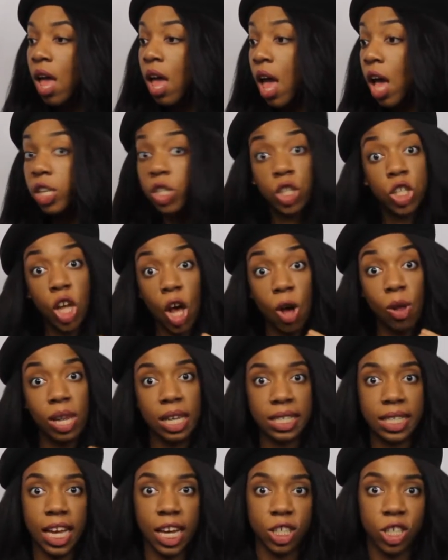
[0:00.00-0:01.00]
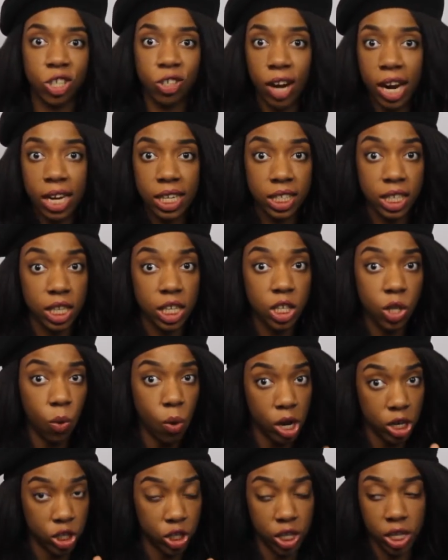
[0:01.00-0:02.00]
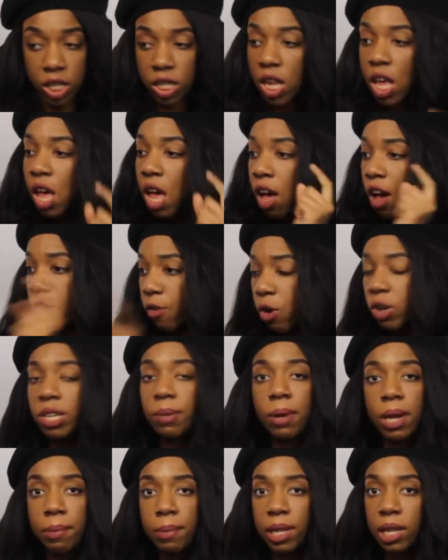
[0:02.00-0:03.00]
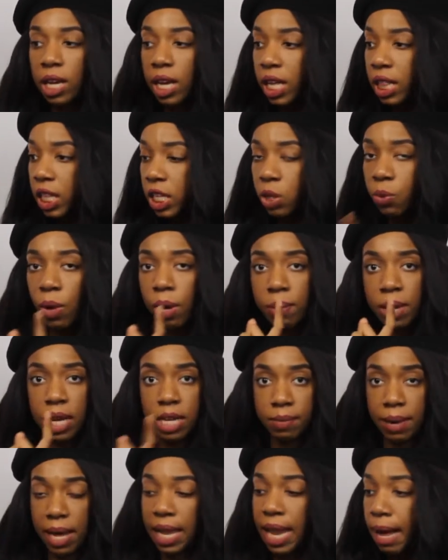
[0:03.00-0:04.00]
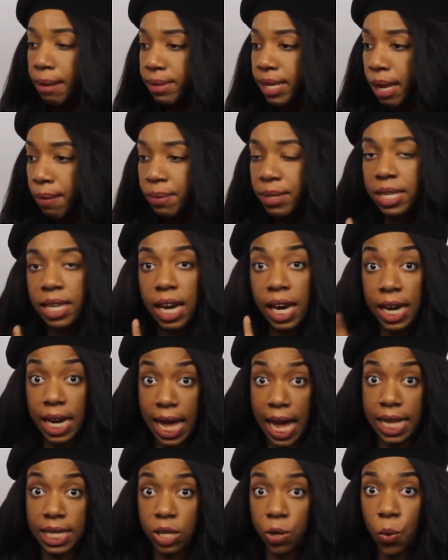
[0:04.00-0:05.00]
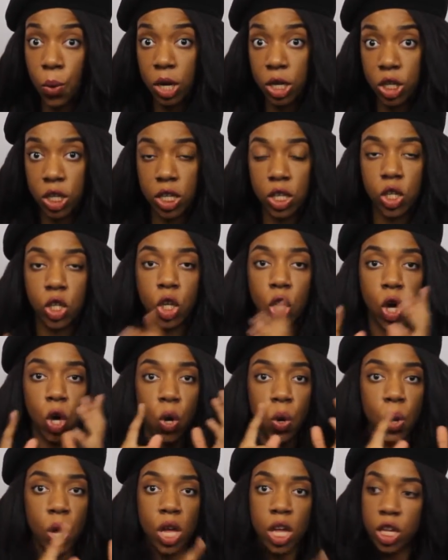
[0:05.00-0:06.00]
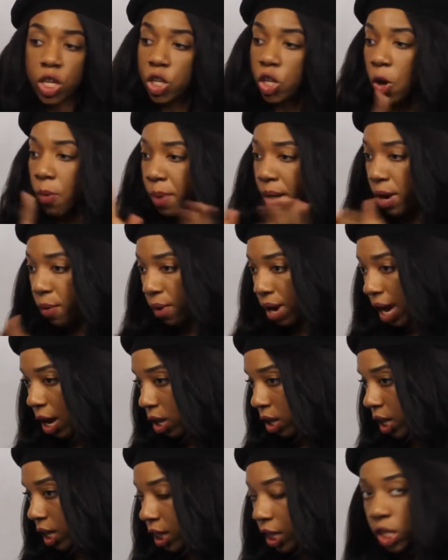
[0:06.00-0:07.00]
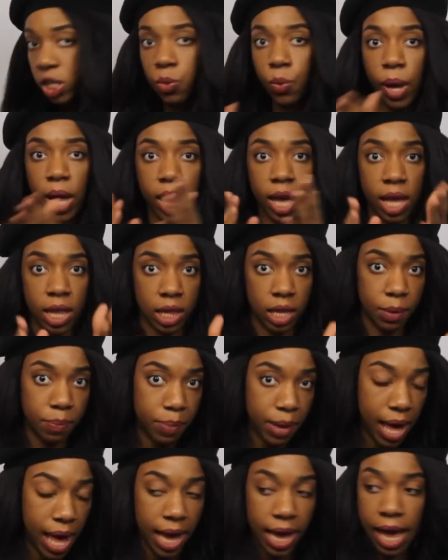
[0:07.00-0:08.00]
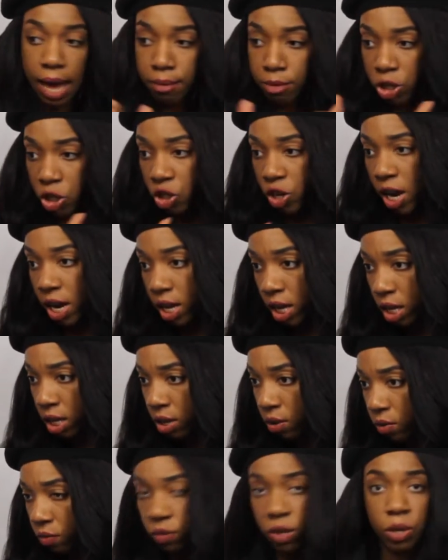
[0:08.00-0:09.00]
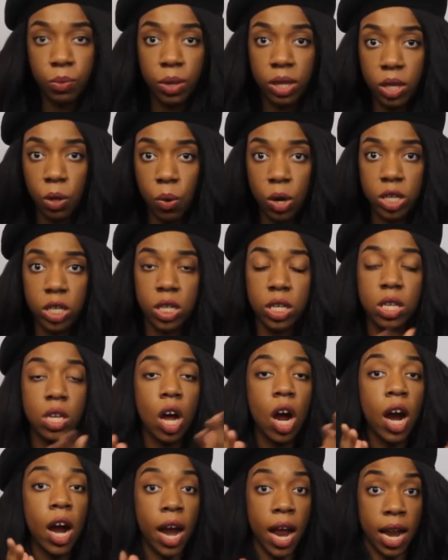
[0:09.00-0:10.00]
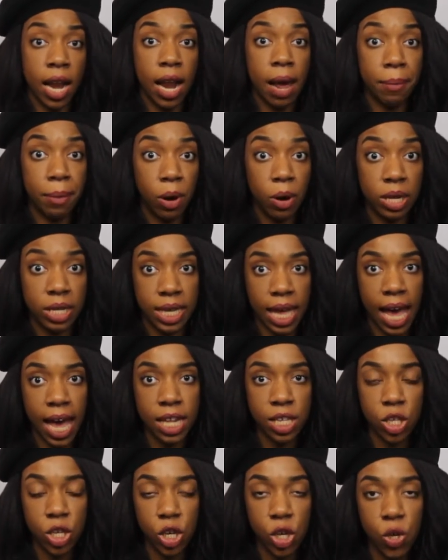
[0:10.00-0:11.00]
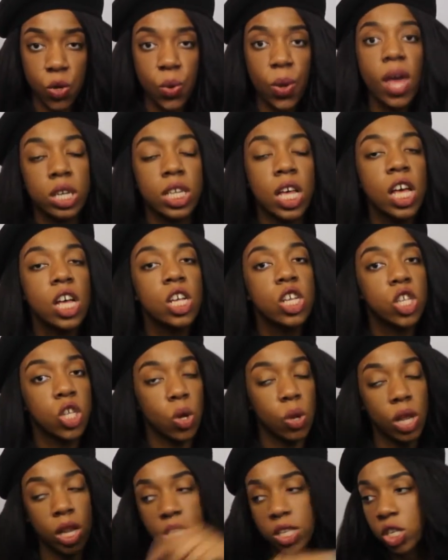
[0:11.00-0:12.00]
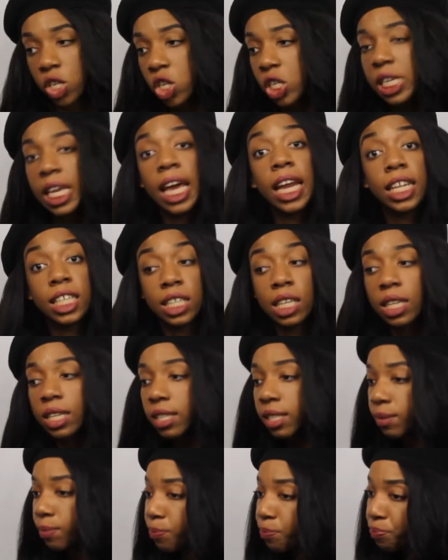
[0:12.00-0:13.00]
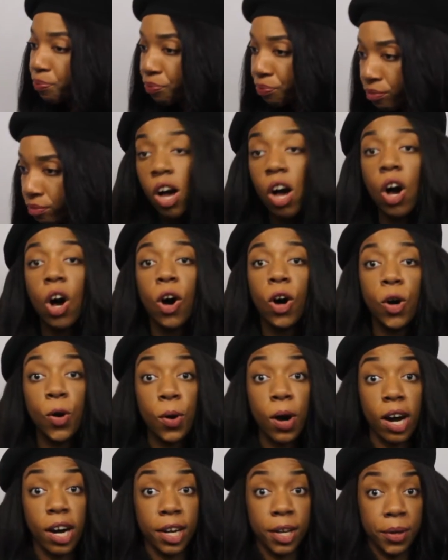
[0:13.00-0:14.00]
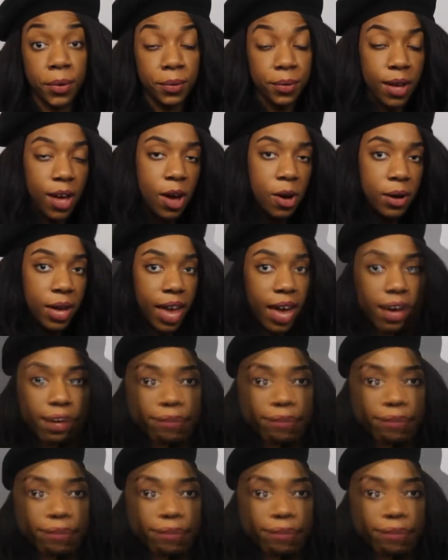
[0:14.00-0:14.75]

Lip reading: So let's get straight into these questions. Of course, I'm going to be looking this way because my laptop is here and it has the questions, so don't mind when I look this way and look back. I'm just trying to read what the questions are and I'm going to answer you. So let's get into this. Who are you? Okay.